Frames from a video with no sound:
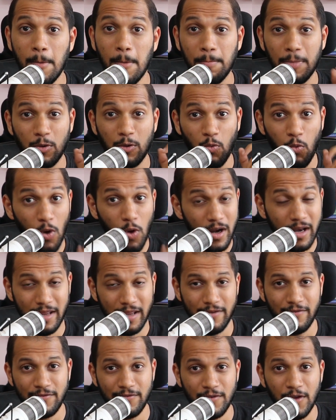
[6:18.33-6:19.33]
But what
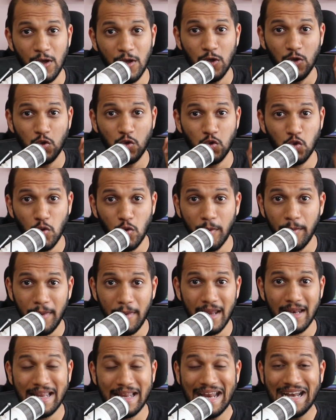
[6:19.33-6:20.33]
if
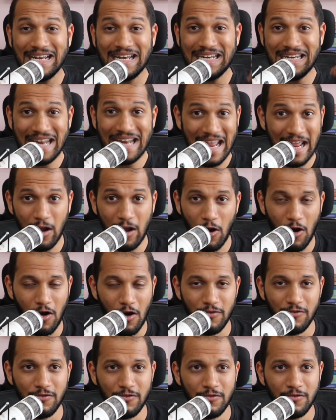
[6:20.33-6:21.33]
Superman can take
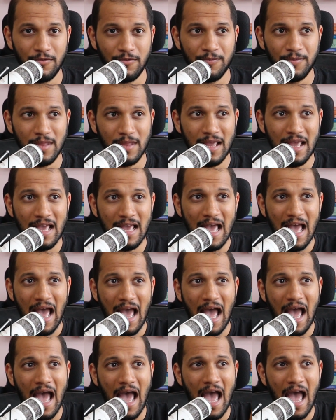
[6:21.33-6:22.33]
off
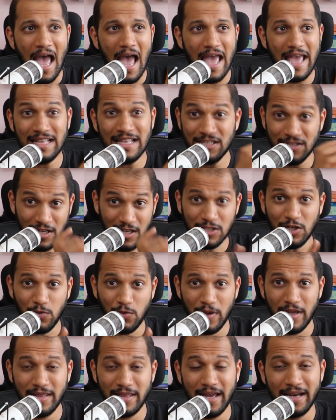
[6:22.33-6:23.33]
in such a
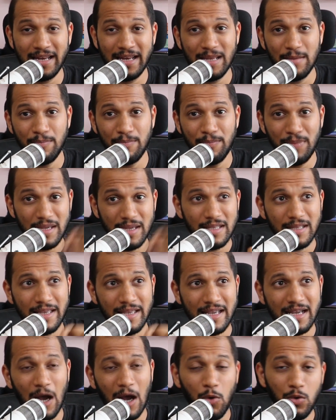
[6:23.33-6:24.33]
way that he be, he
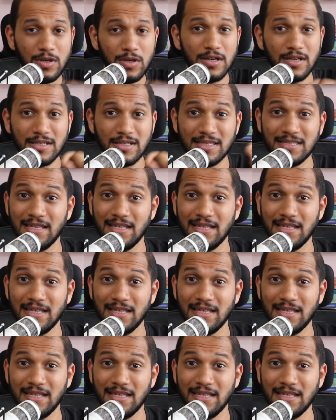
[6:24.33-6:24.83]
counters his